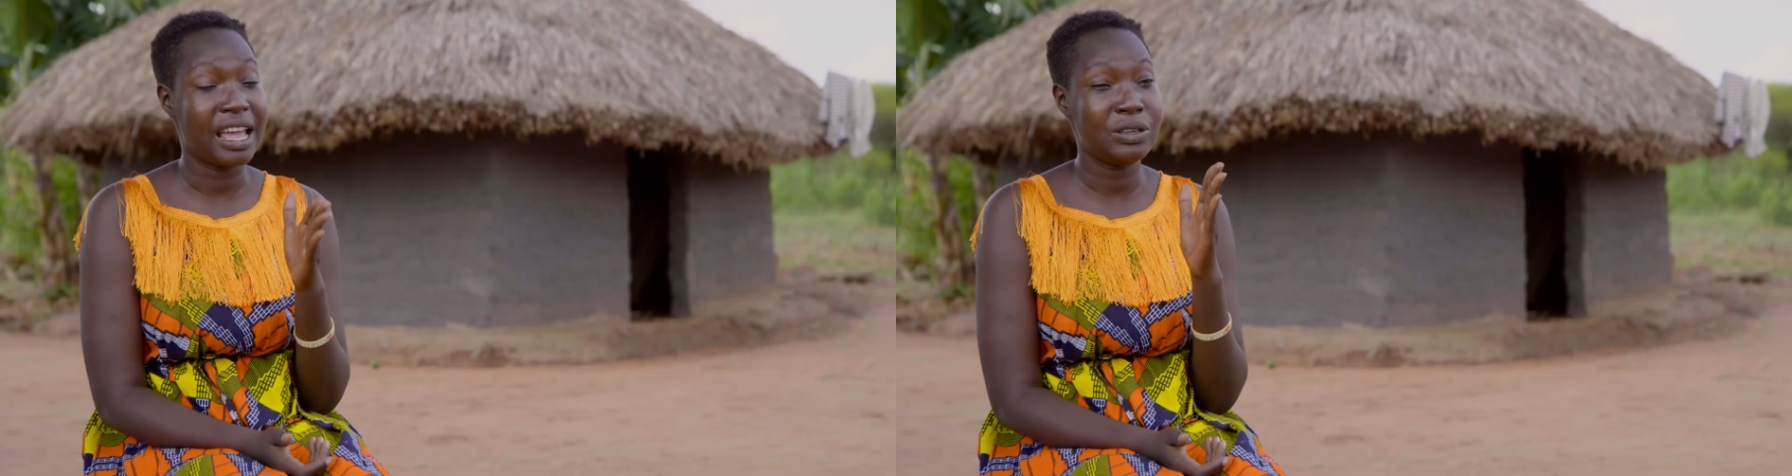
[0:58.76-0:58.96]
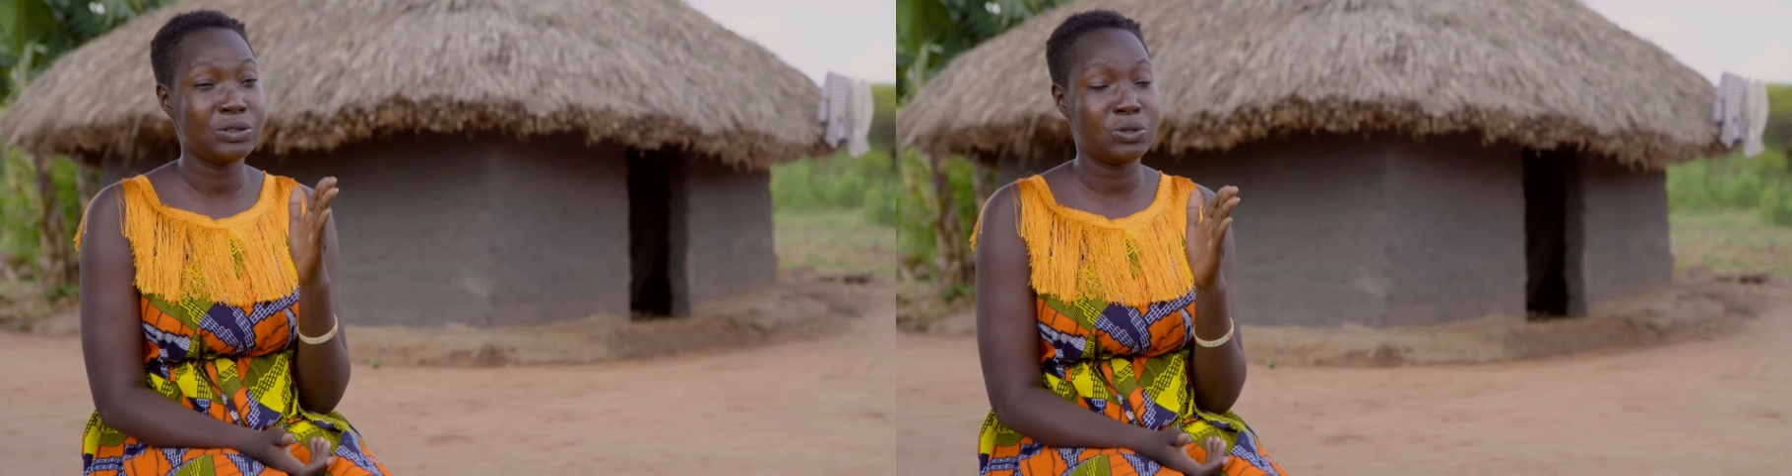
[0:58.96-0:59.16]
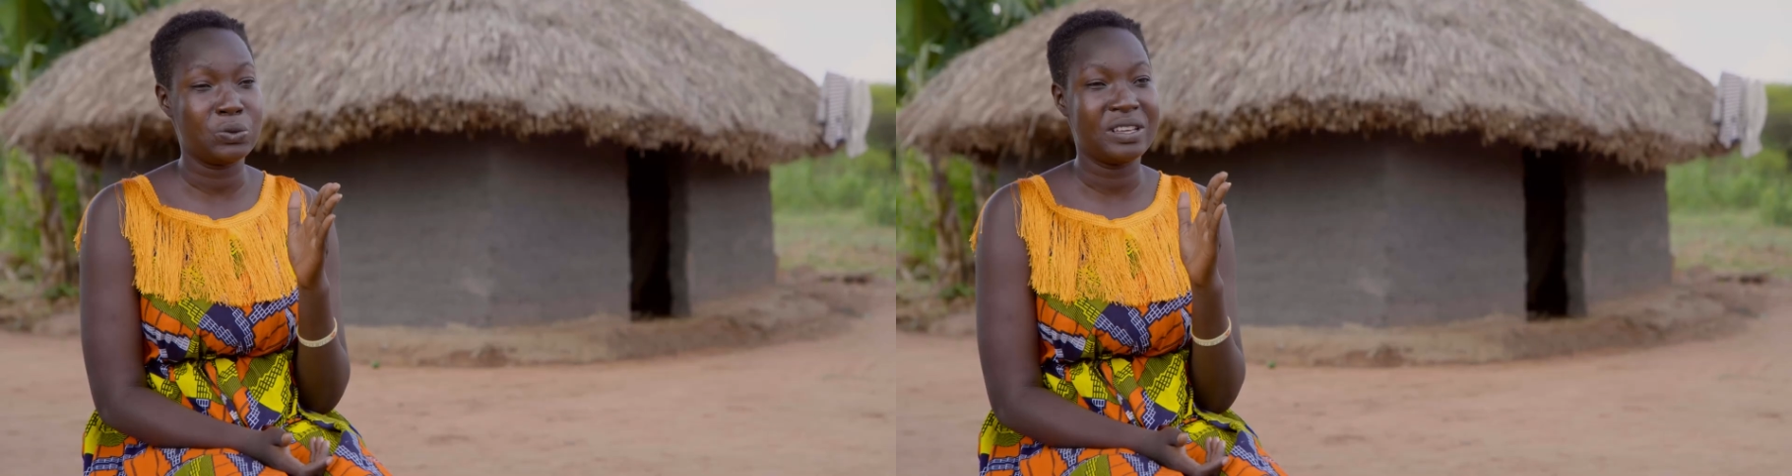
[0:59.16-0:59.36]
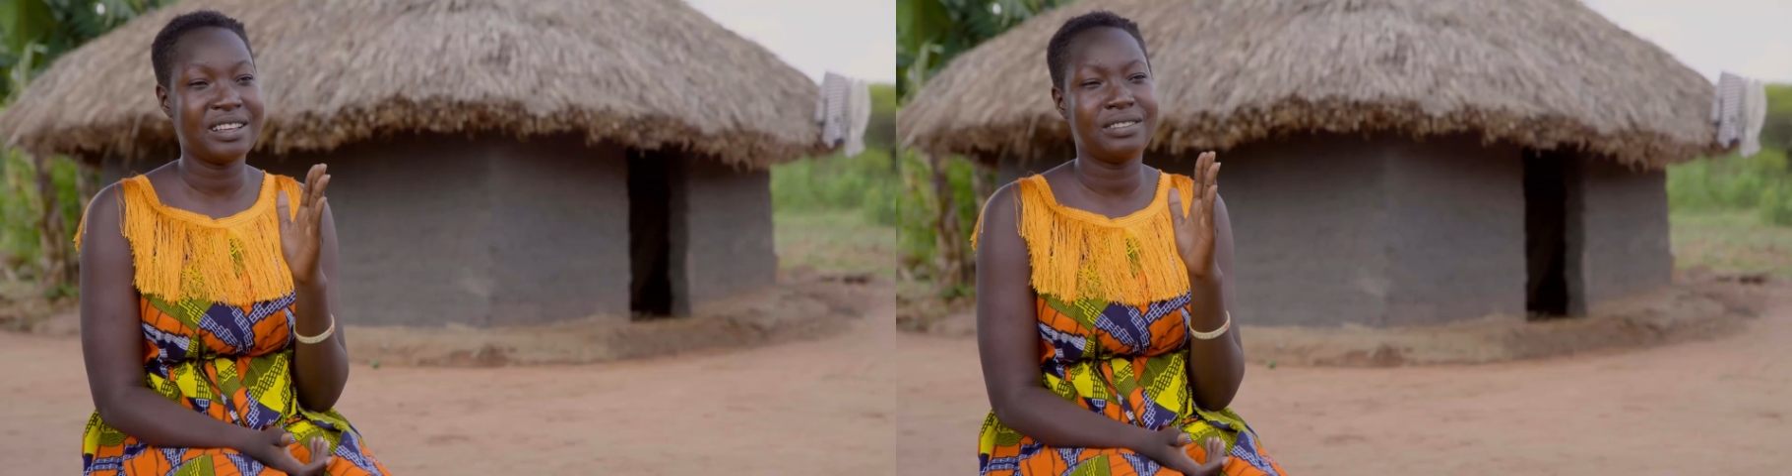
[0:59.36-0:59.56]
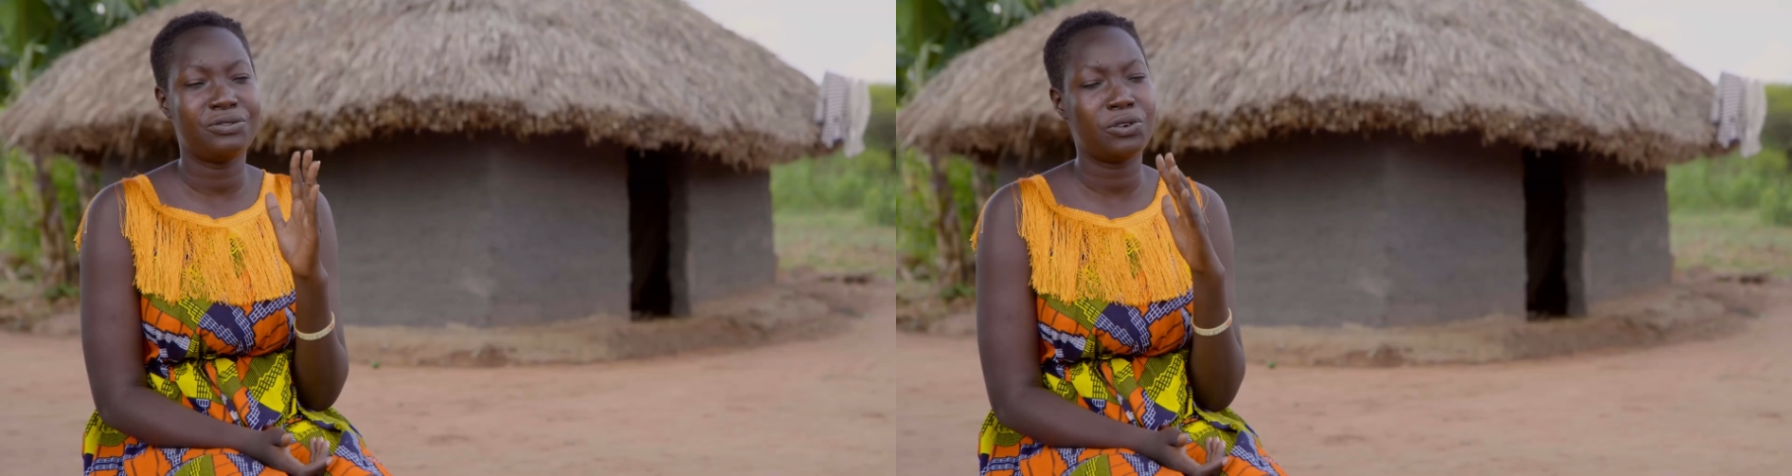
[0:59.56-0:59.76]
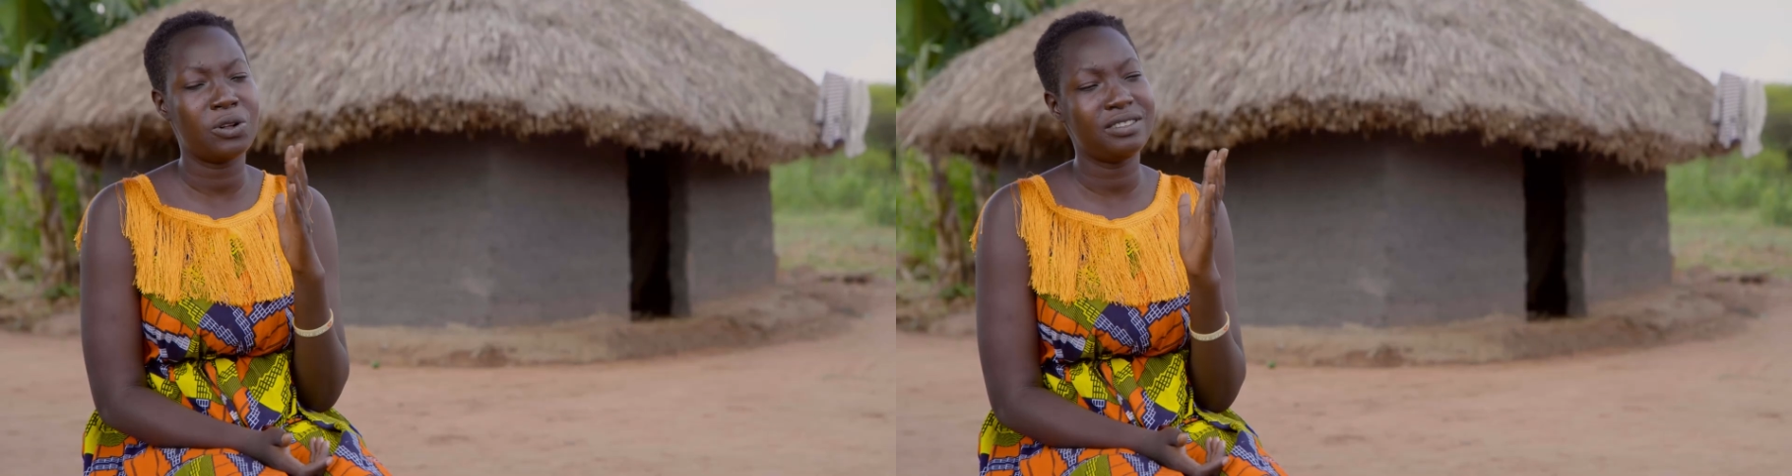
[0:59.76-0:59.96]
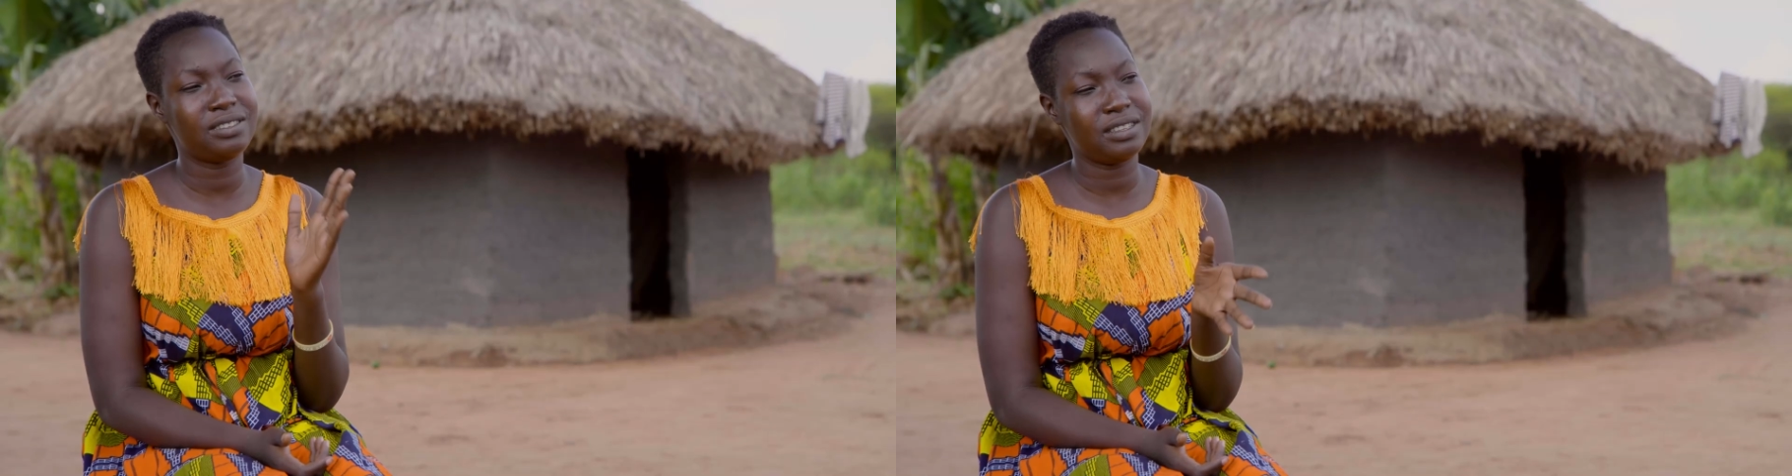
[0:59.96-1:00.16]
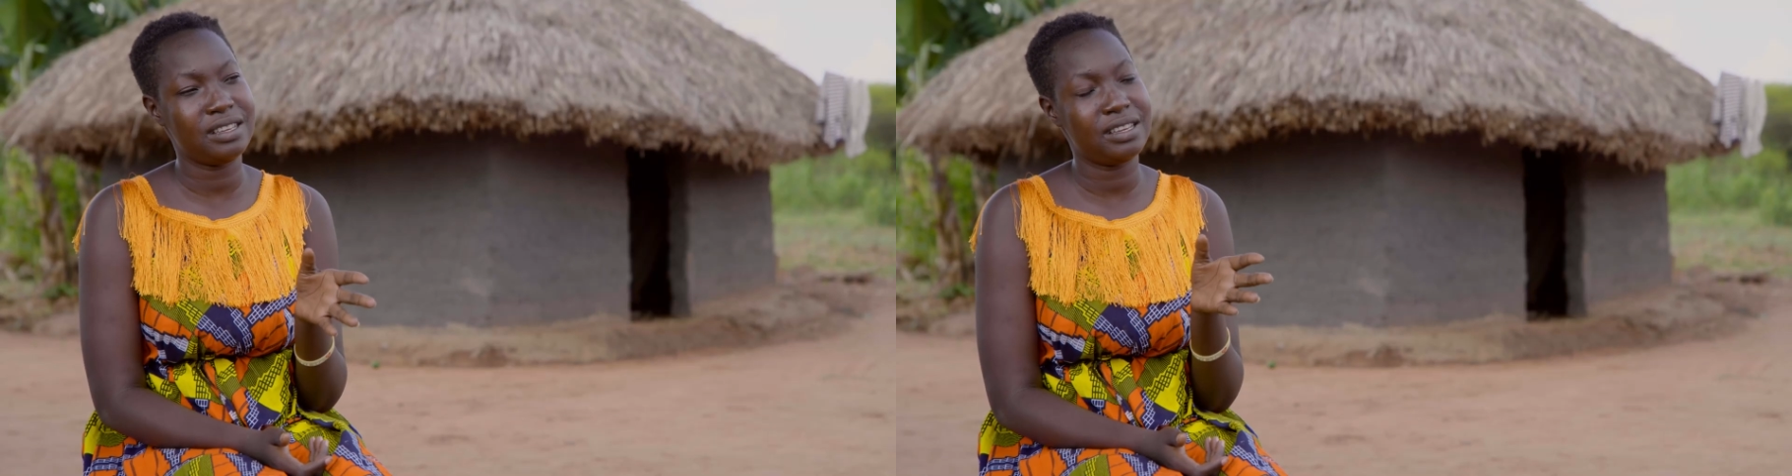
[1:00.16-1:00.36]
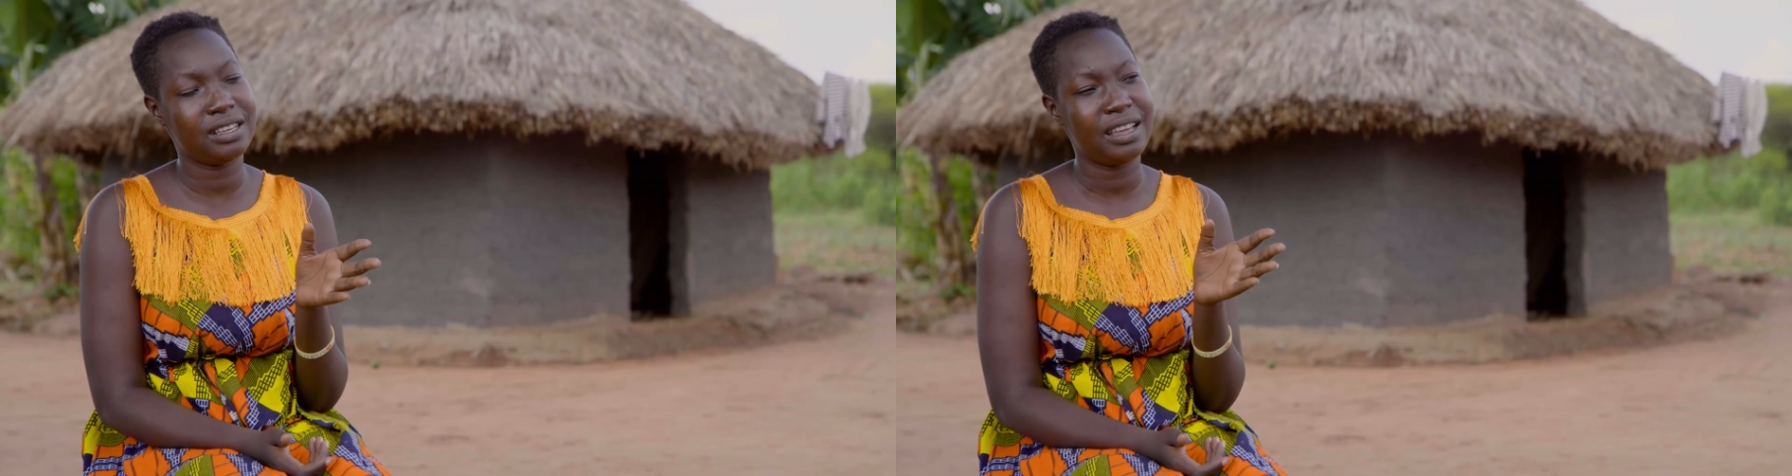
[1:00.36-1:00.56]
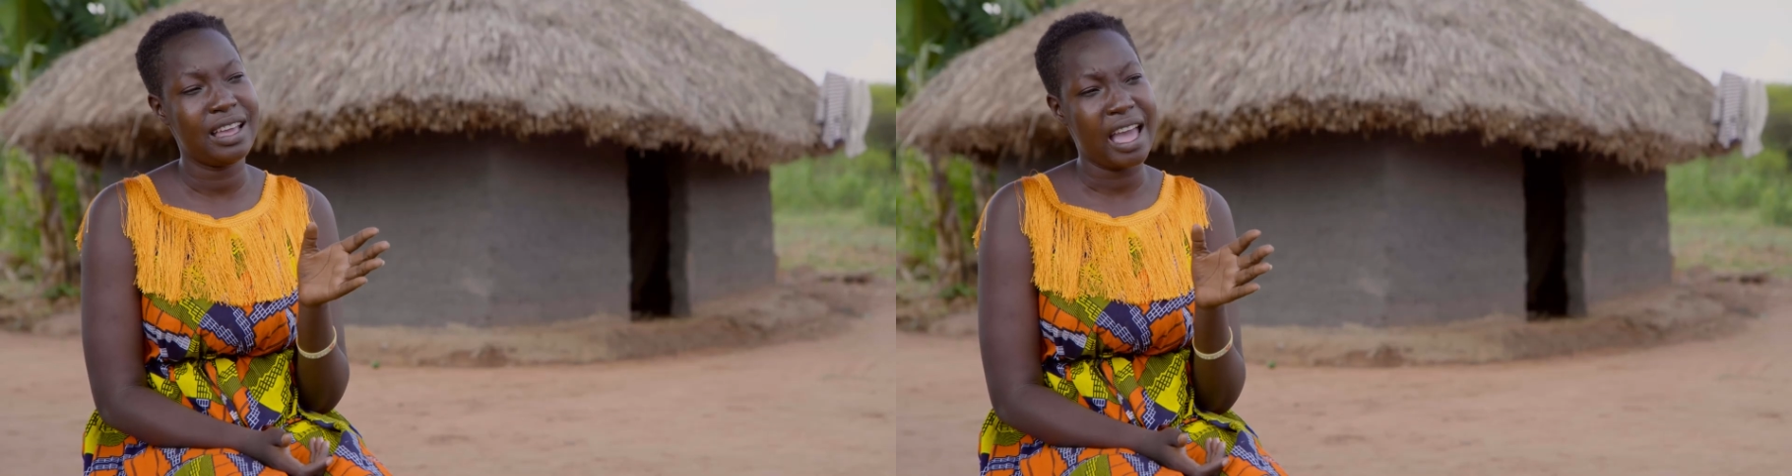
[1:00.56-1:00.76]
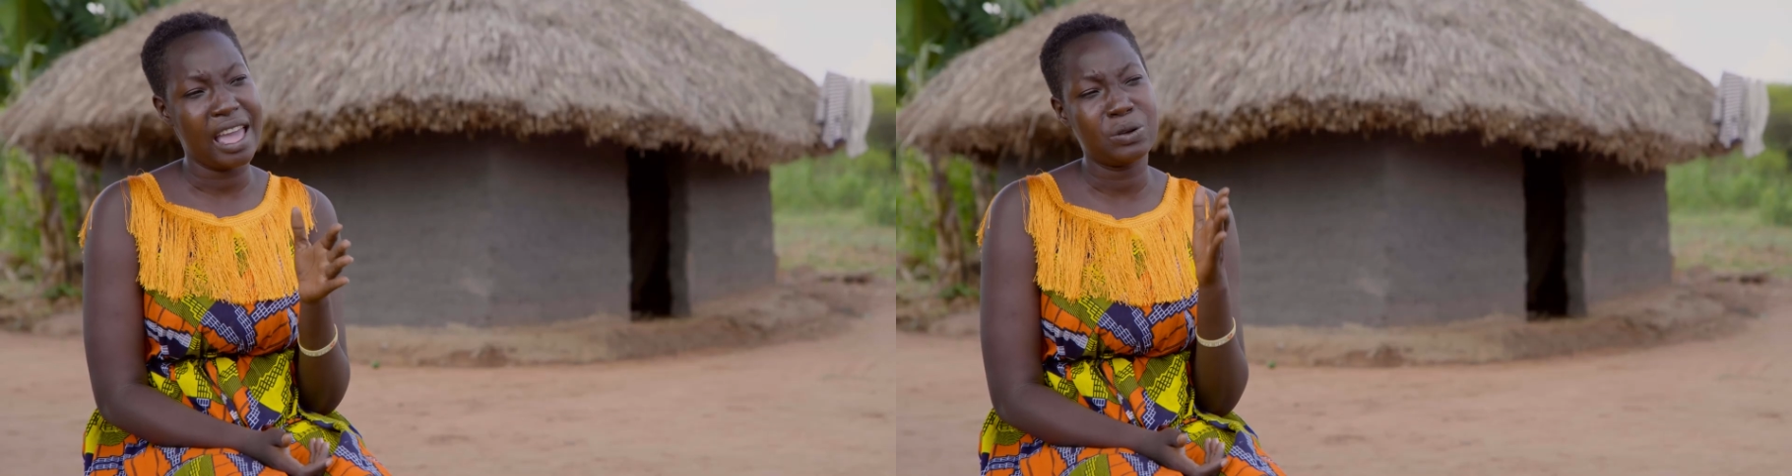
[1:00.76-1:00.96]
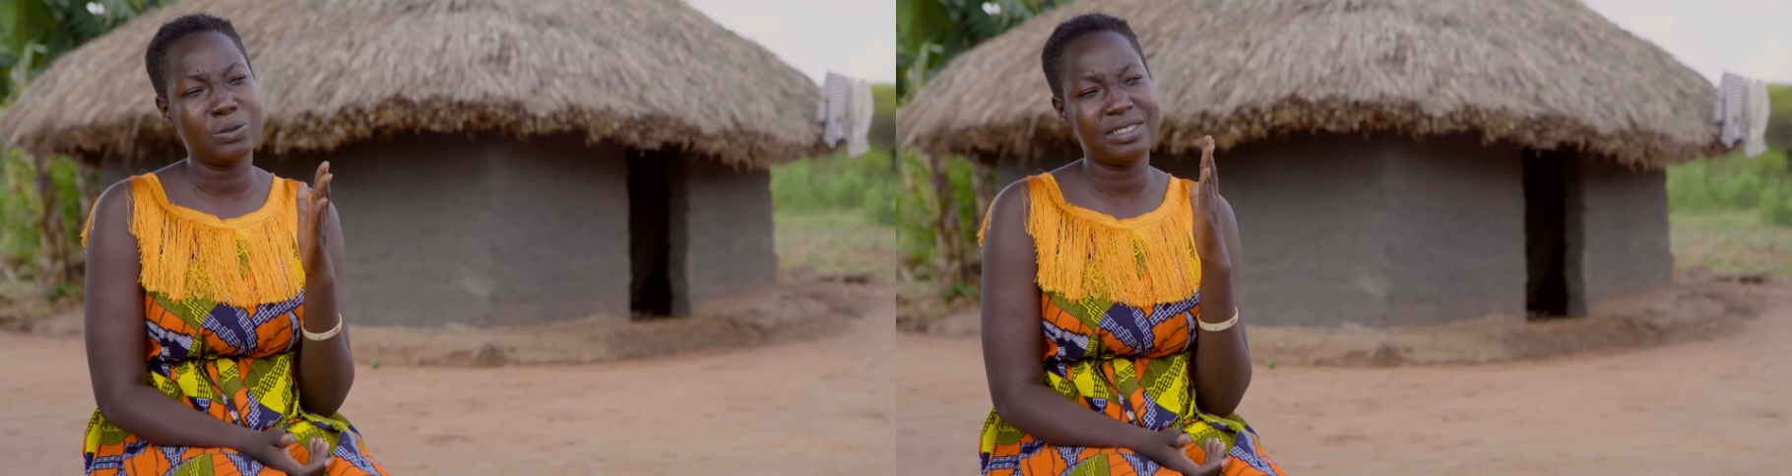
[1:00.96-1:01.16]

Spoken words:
I used to fall sick. I could